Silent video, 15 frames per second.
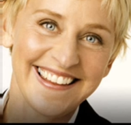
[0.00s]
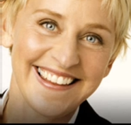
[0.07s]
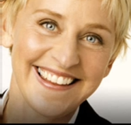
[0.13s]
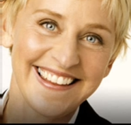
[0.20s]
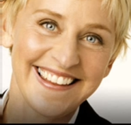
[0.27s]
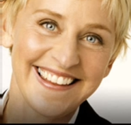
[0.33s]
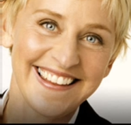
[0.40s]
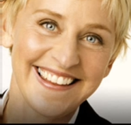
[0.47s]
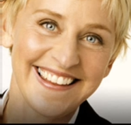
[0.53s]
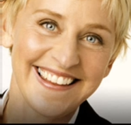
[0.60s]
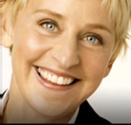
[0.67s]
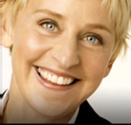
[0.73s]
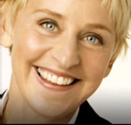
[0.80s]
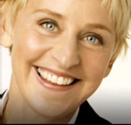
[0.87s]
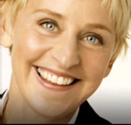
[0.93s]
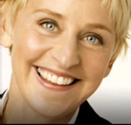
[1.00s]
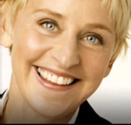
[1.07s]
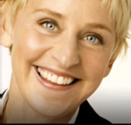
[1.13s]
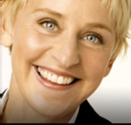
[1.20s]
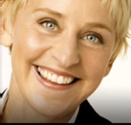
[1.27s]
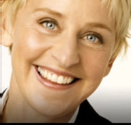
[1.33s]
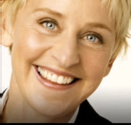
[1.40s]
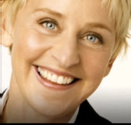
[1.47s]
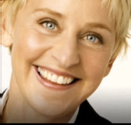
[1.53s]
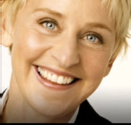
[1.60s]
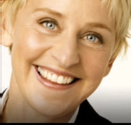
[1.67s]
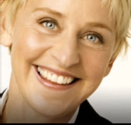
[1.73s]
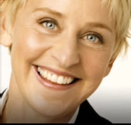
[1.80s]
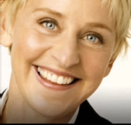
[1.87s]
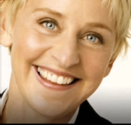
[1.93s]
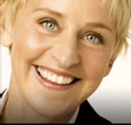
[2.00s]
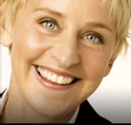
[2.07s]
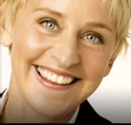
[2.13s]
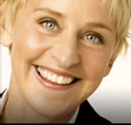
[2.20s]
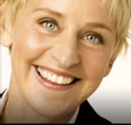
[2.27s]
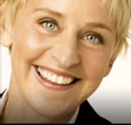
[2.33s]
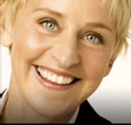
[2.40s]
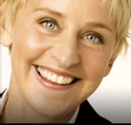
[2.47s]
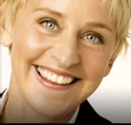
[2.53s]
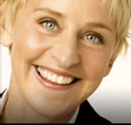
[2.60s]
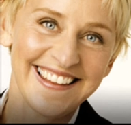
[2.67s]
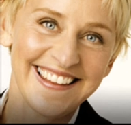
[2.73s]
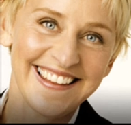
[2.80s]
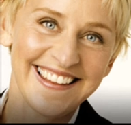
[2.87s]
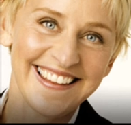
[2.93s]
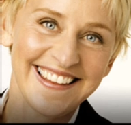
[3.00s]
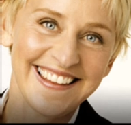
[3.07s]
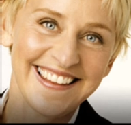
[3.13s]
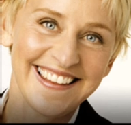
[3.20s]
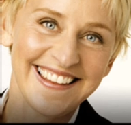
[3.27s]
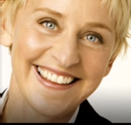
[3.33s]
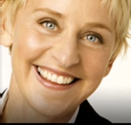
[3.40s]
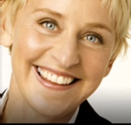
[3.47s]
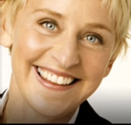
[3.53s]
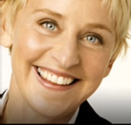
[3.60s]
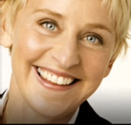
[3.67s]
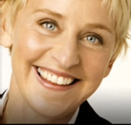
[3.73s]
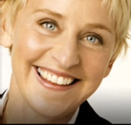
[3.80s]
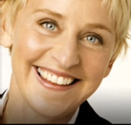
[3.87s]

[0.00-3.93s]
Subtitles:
The face doesn't move, so there is nothing to read.